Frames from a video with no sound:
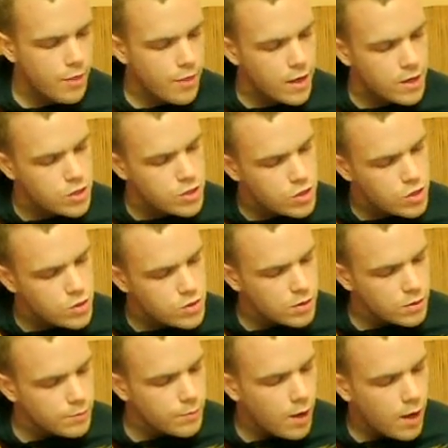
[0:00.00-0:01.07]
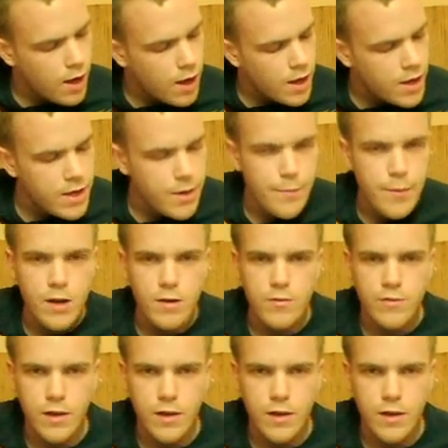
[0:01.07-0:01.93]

then just using my middle